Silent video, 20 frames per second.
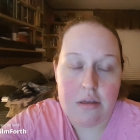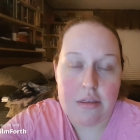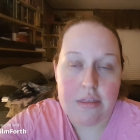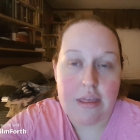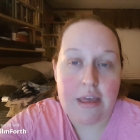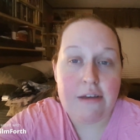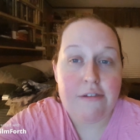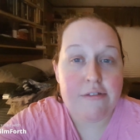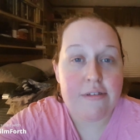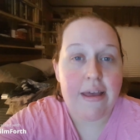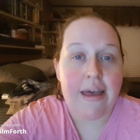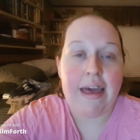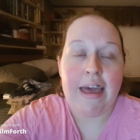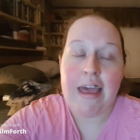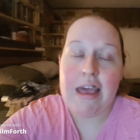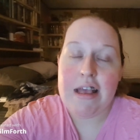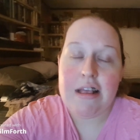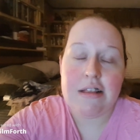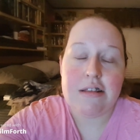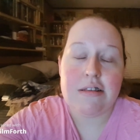They've
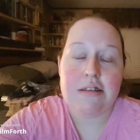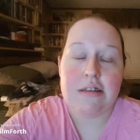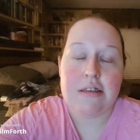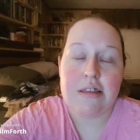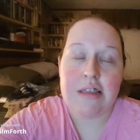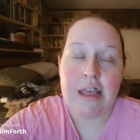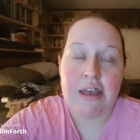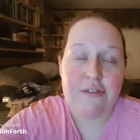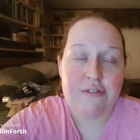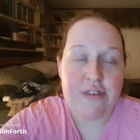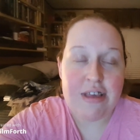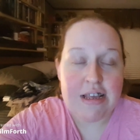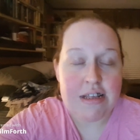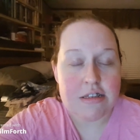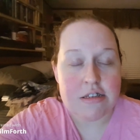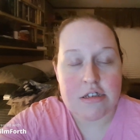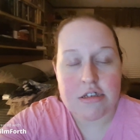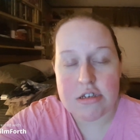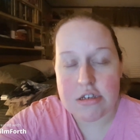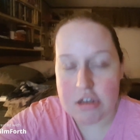ate They've
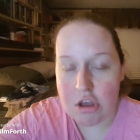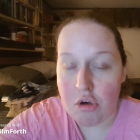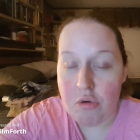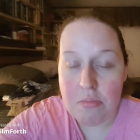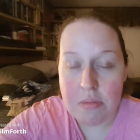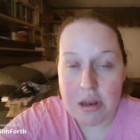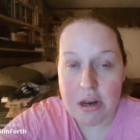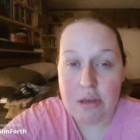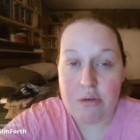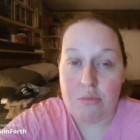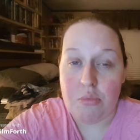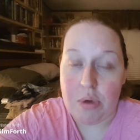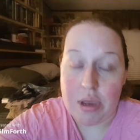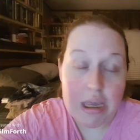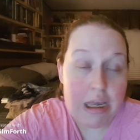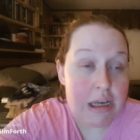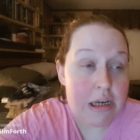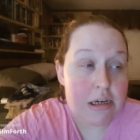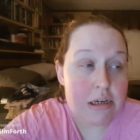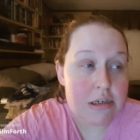eaten so many
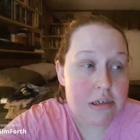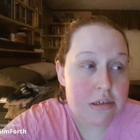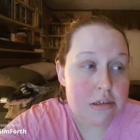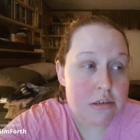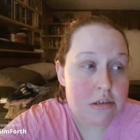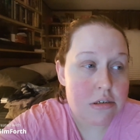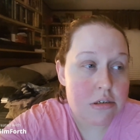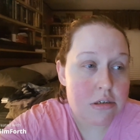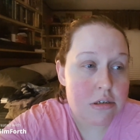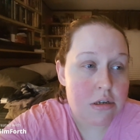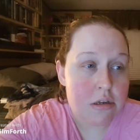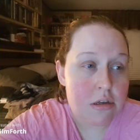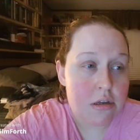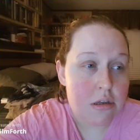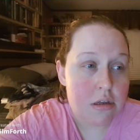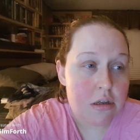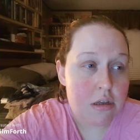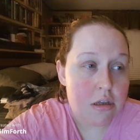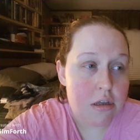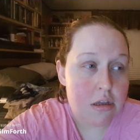wings
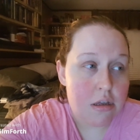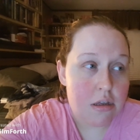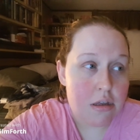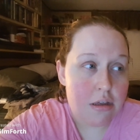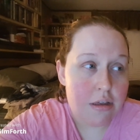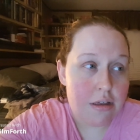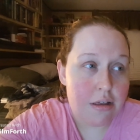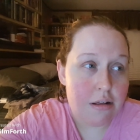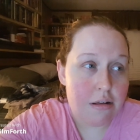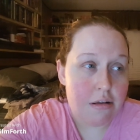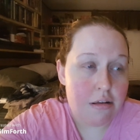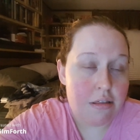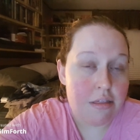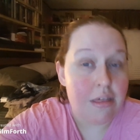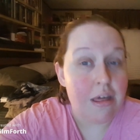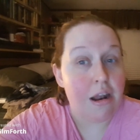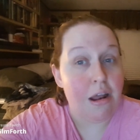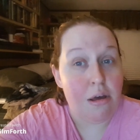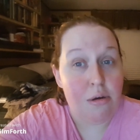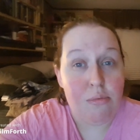
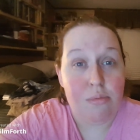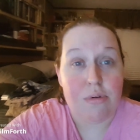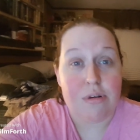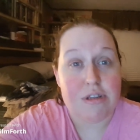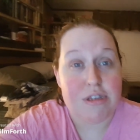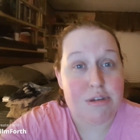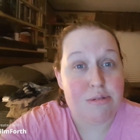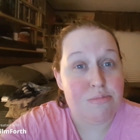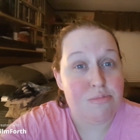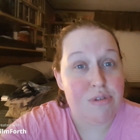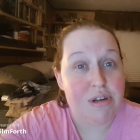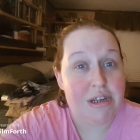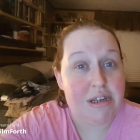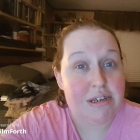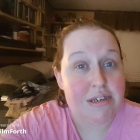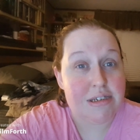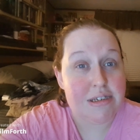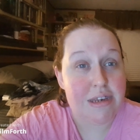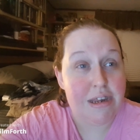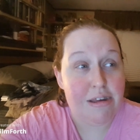that I want some
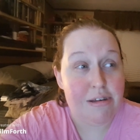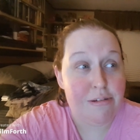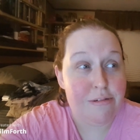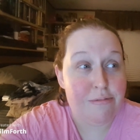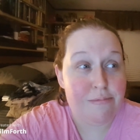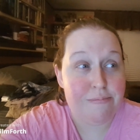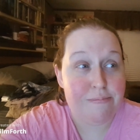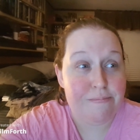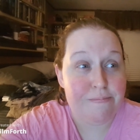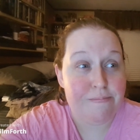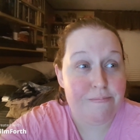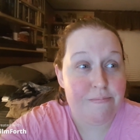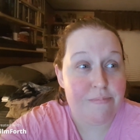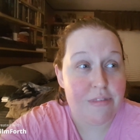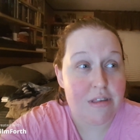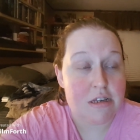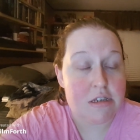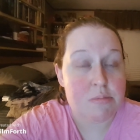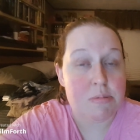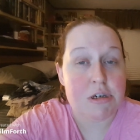wings now.
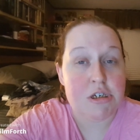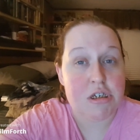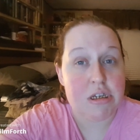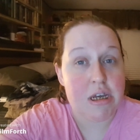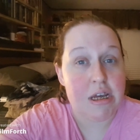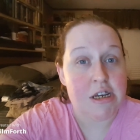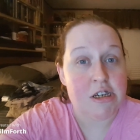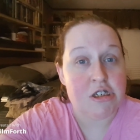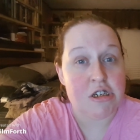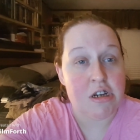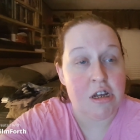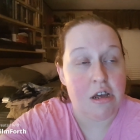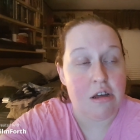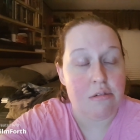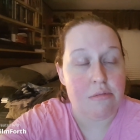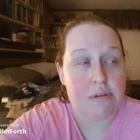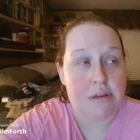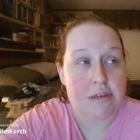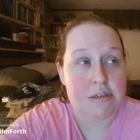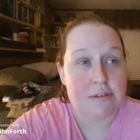Especially Asian hot
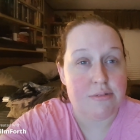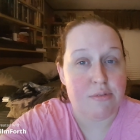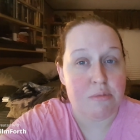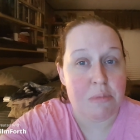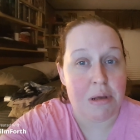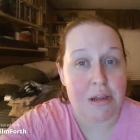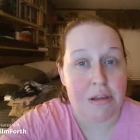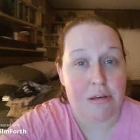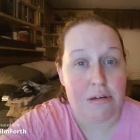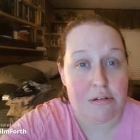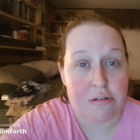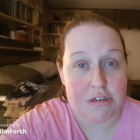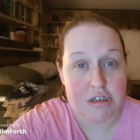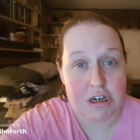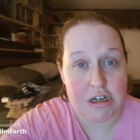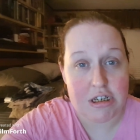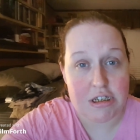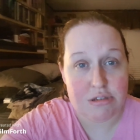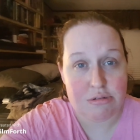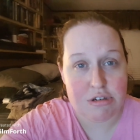wings from our local
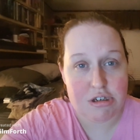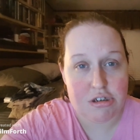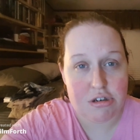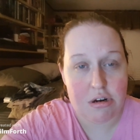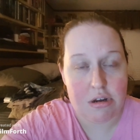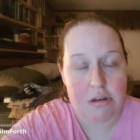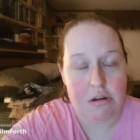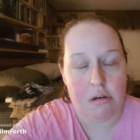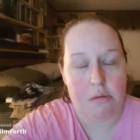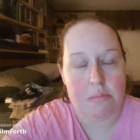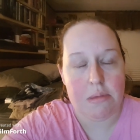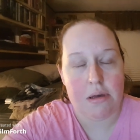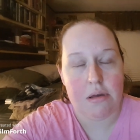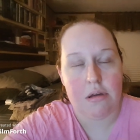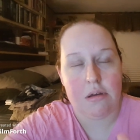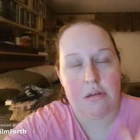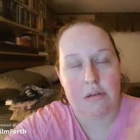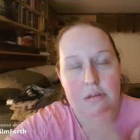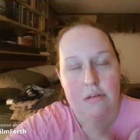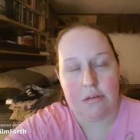Chinese restaurant. Oh my god.
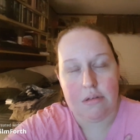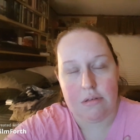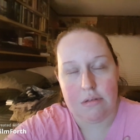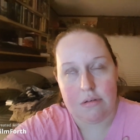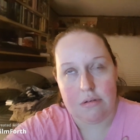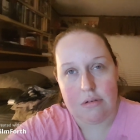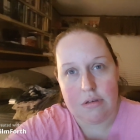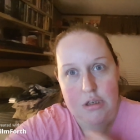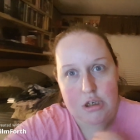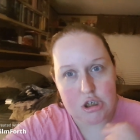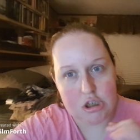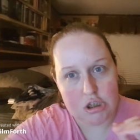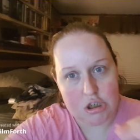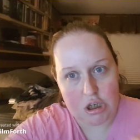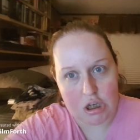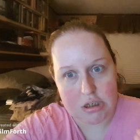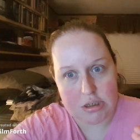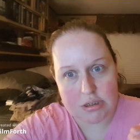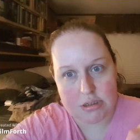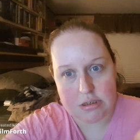
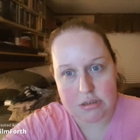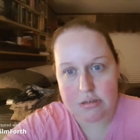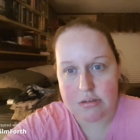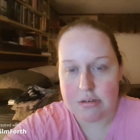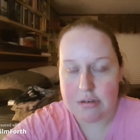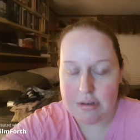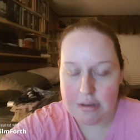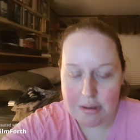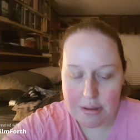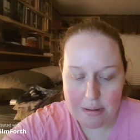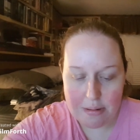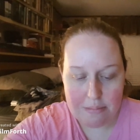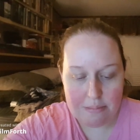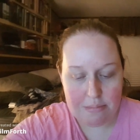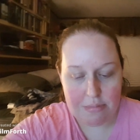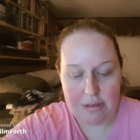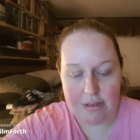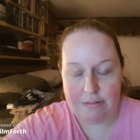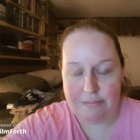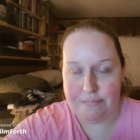Yes.
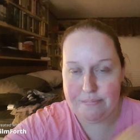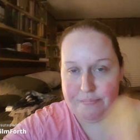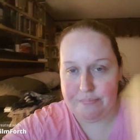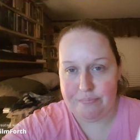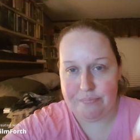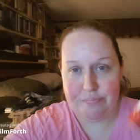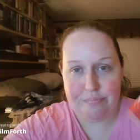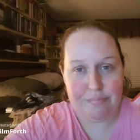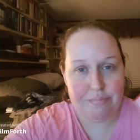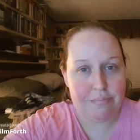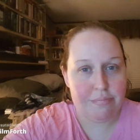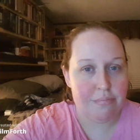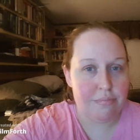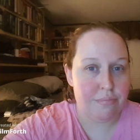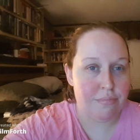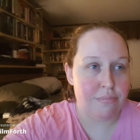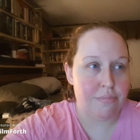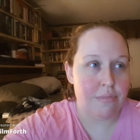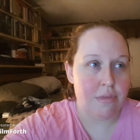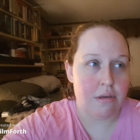But
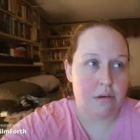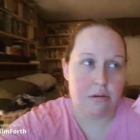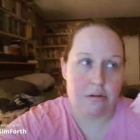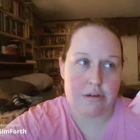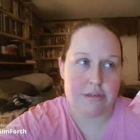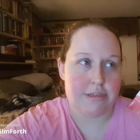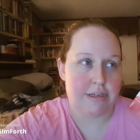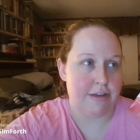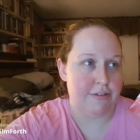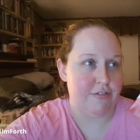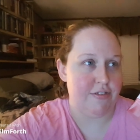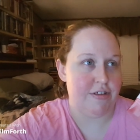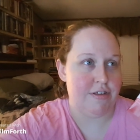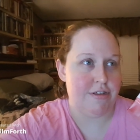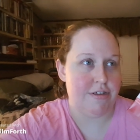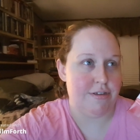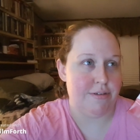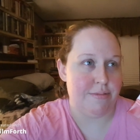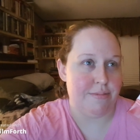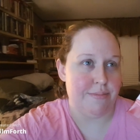Chris
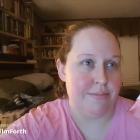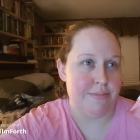Evans.